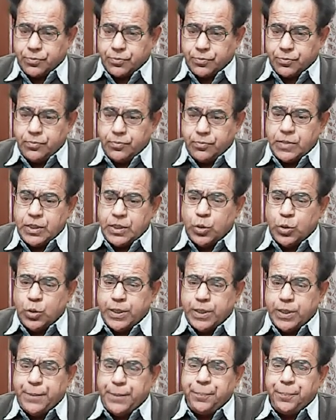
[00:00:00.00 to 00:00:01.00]
Okay.
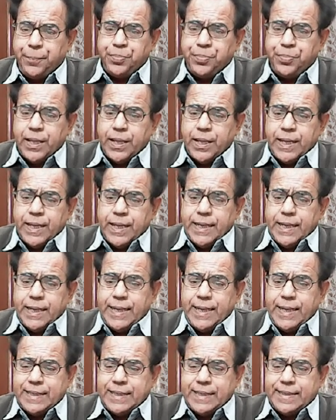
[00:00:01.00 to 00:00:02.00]

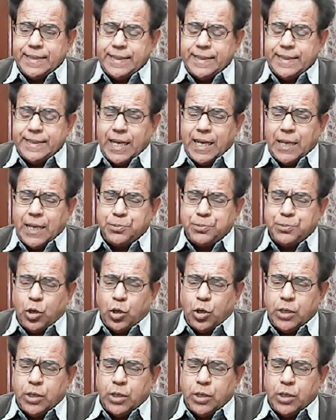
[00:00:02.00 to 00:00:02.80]
Next snapshot